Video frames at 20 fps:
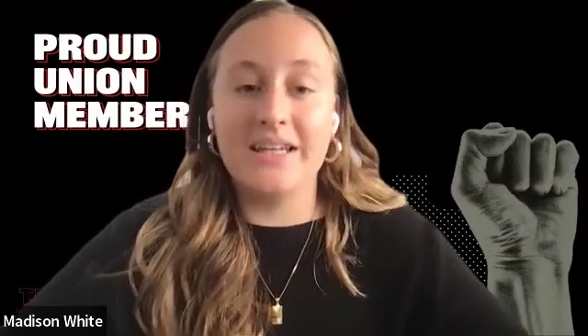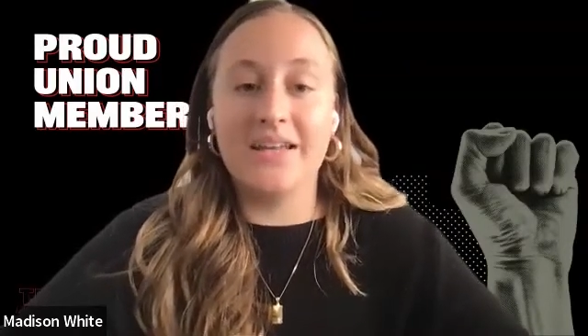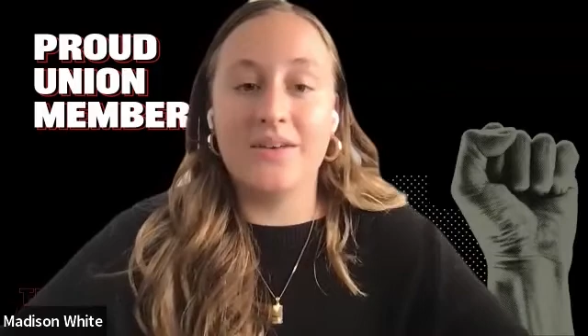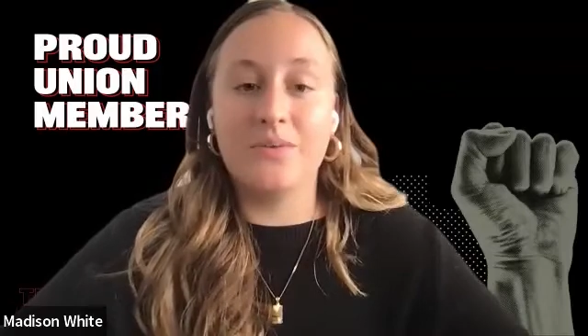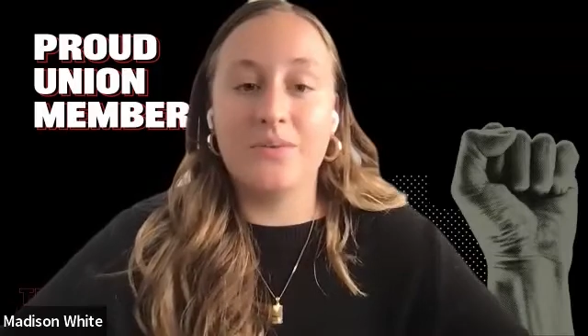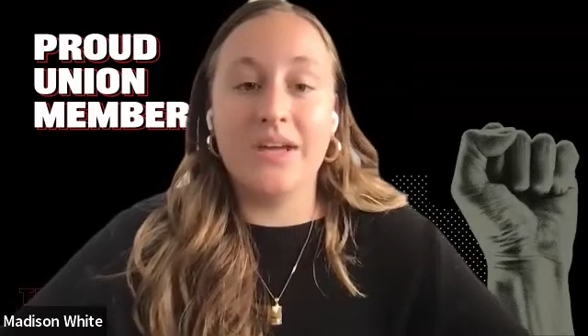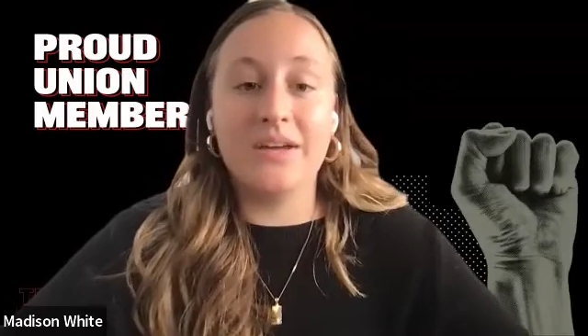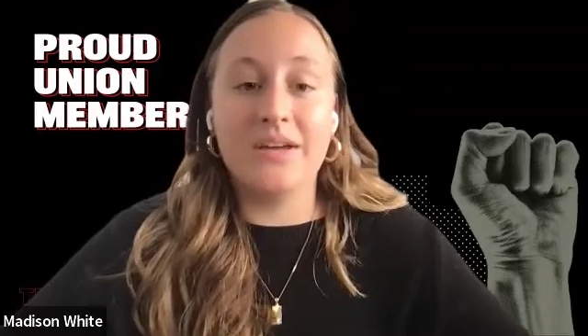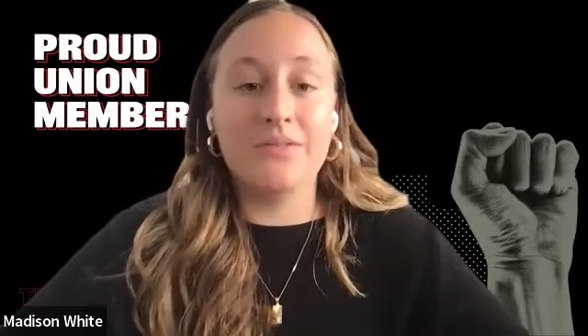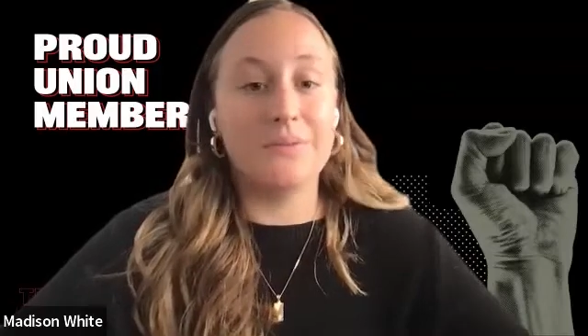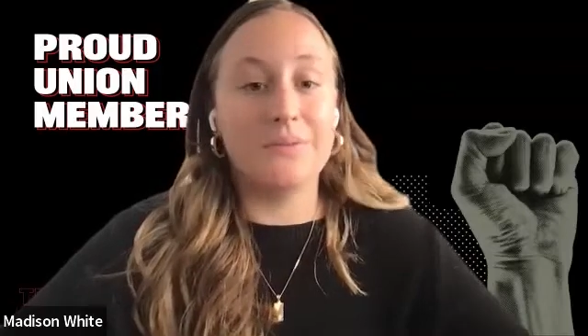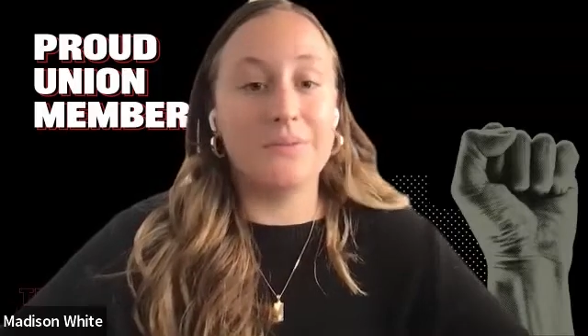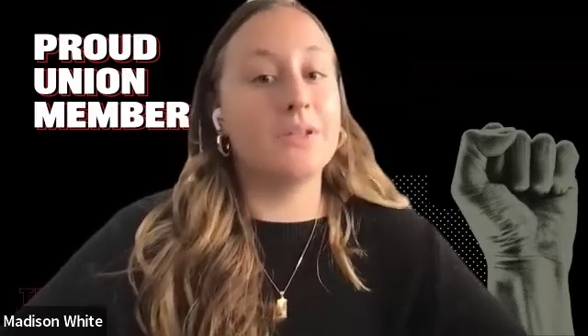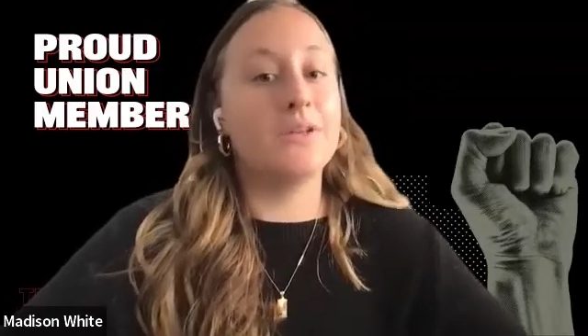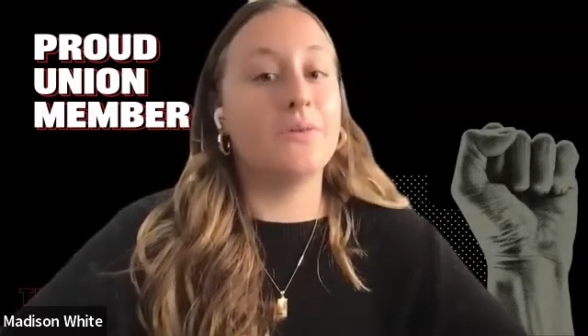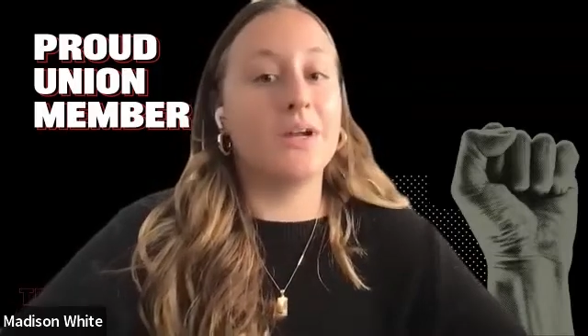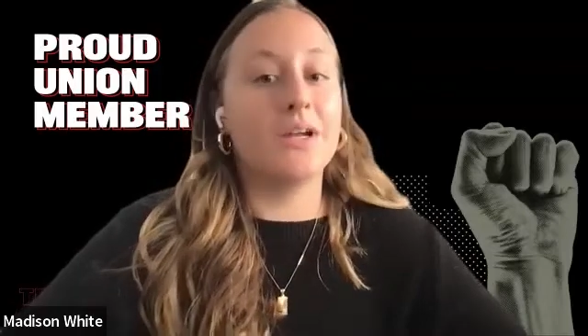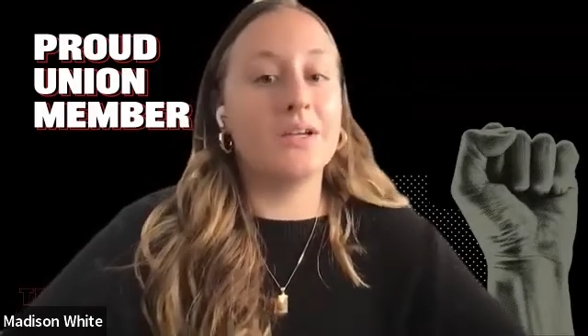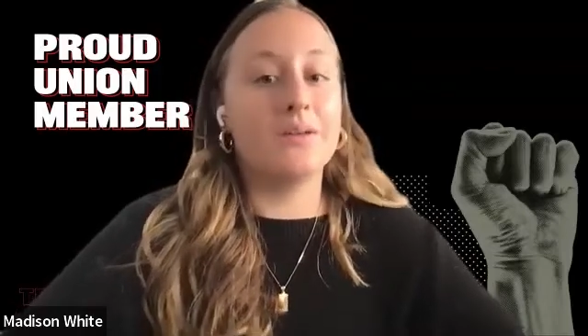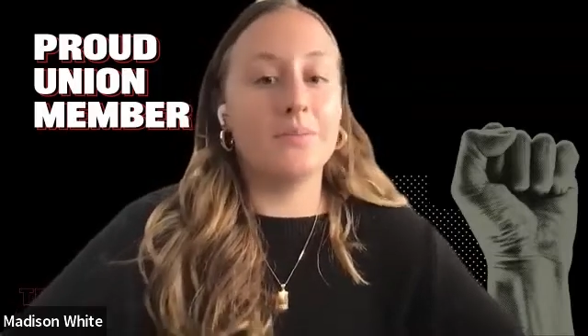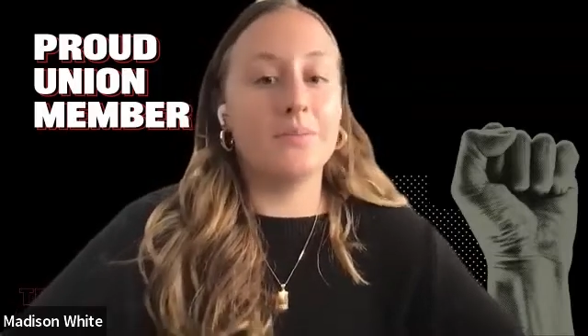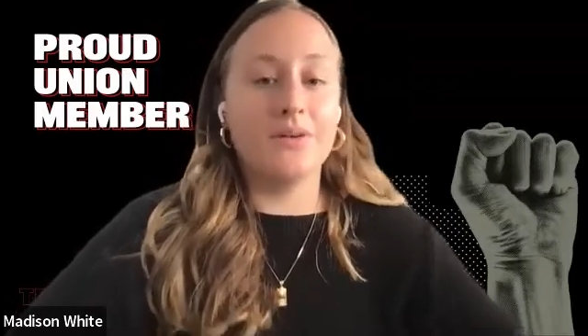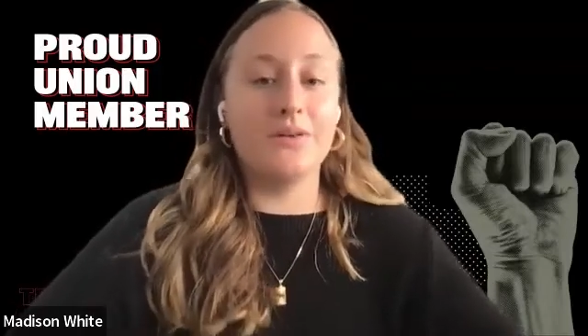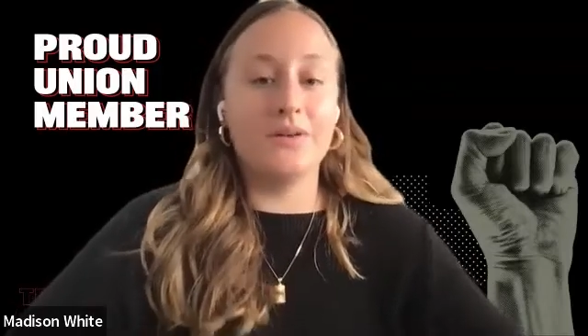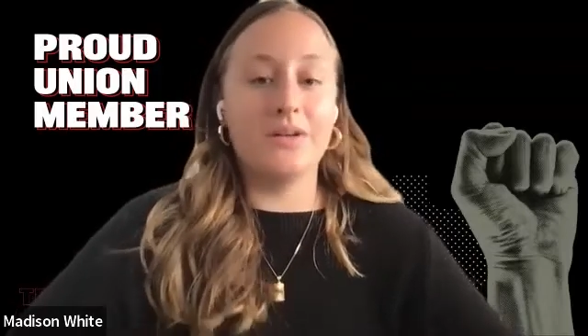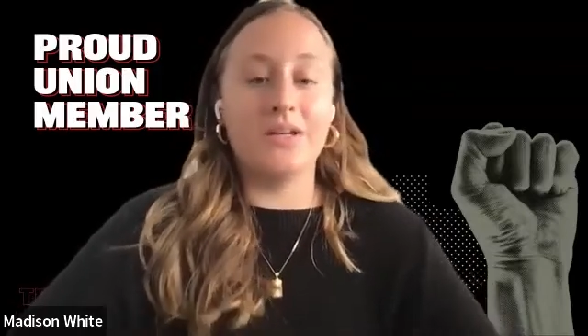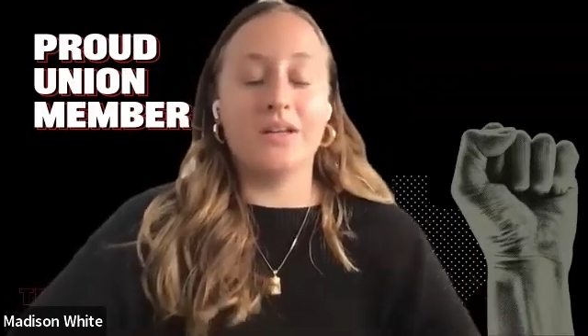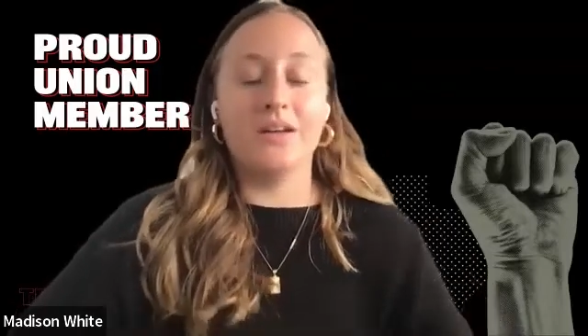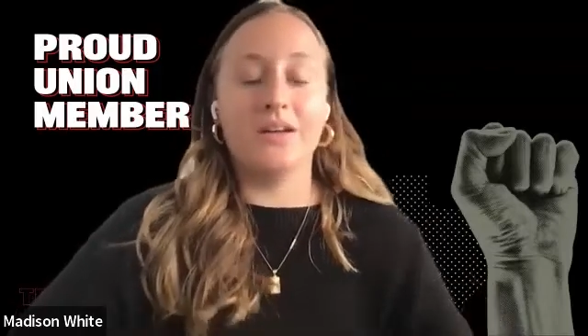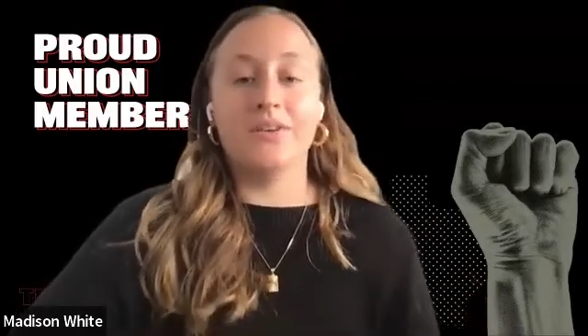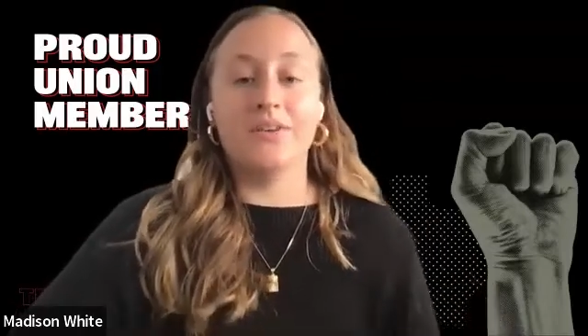And we have a really great community of